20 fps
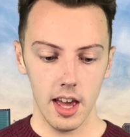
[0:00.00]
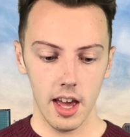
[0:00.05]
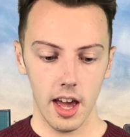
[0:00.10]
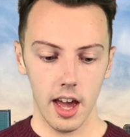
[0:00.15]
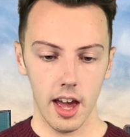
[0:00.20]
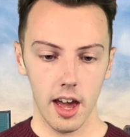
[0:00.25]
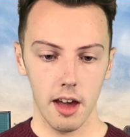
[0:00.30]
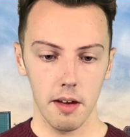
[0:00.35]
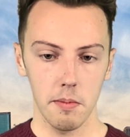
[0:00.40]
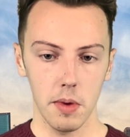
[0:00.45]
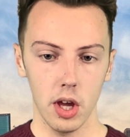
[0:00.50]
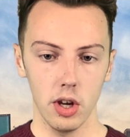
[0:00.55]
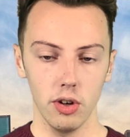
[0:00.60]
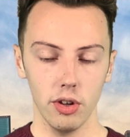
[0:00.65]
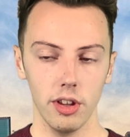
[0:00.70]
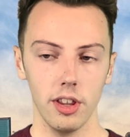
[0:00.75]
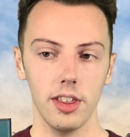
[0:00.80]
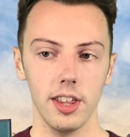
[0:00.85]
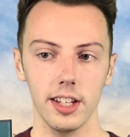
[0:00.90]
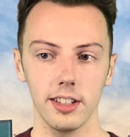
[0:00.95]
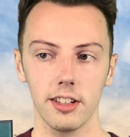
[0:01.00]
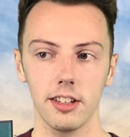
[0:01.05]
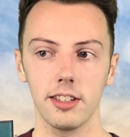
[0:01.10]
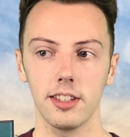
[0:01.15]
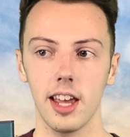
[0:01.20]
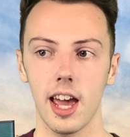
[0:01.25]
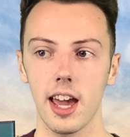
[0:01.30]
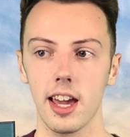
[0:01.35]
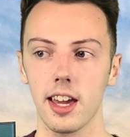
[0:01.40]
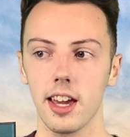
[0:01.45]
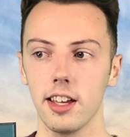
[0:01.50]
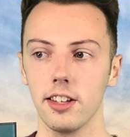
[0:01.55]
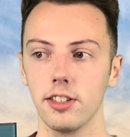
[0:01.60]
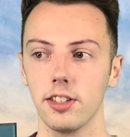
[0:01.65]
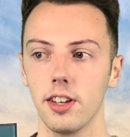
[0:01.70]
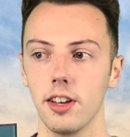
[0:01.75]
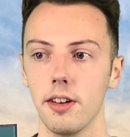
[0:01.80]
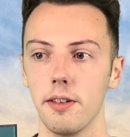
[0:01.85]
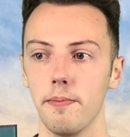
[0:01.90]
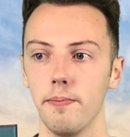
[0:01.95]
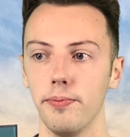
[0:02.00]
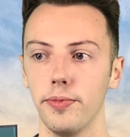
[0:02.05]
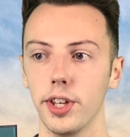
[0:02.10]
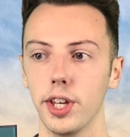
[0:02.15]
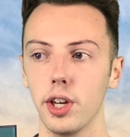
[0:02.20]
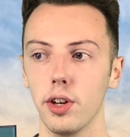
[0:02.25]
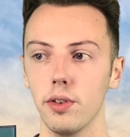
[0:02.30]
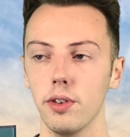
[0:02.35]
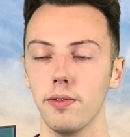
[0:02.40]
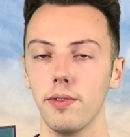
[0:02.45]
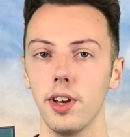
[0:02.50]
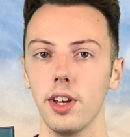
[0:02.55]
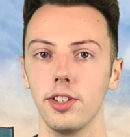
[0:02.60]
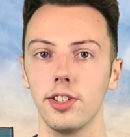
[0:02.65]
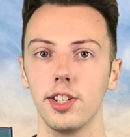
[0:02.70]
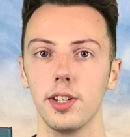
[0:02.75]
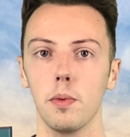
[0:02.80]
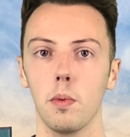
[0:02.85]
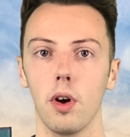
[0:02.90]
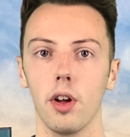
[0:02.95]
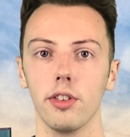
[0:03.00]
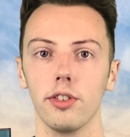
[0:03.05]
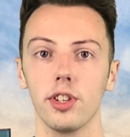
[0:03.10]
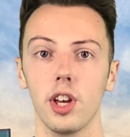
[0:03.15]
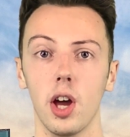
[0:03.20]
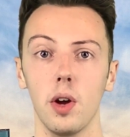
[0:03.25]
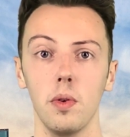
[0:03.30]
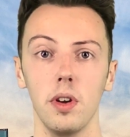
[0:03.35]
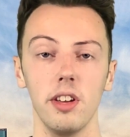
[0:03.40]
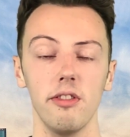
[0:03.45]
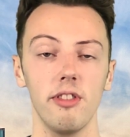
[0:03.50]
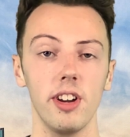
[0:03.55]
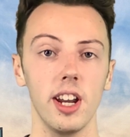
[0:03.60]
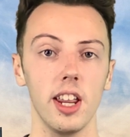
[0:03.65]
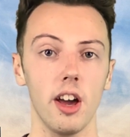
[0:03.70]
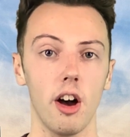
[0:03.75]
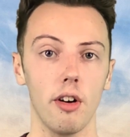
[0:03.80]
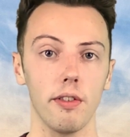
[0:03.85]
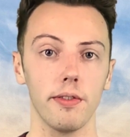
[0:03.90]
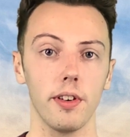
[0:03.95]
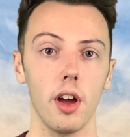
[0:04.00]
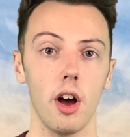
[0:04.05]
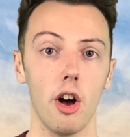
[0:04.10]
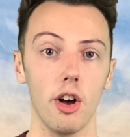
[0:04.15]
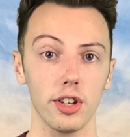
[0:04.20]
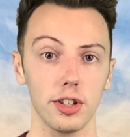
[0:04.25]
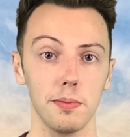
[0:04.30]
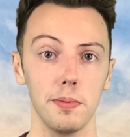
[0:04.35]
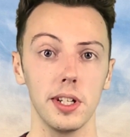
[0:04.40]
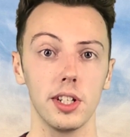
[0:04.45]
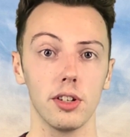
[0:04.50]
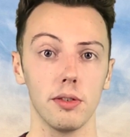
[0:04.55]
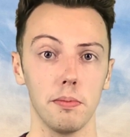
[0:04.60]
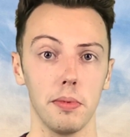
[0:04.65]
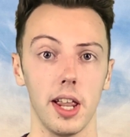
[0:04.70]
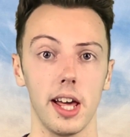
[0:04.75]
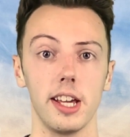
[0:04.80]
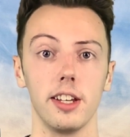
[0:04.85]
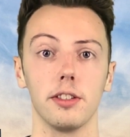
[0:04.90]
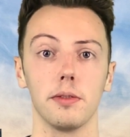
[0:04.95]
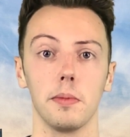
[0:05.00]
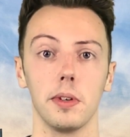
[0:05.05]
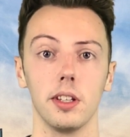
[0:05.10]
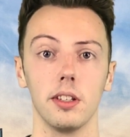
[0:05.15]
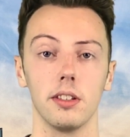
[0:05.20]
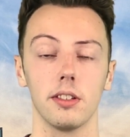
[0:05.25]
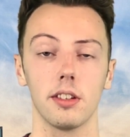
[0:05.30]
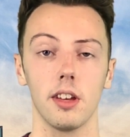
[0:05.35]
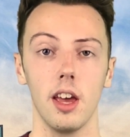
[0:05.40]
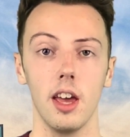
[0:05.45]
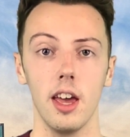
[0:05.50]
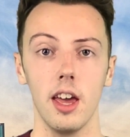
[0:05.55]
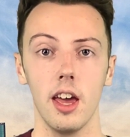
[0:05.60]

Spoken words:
Another thing to say is that the university ones only really offer hospital placements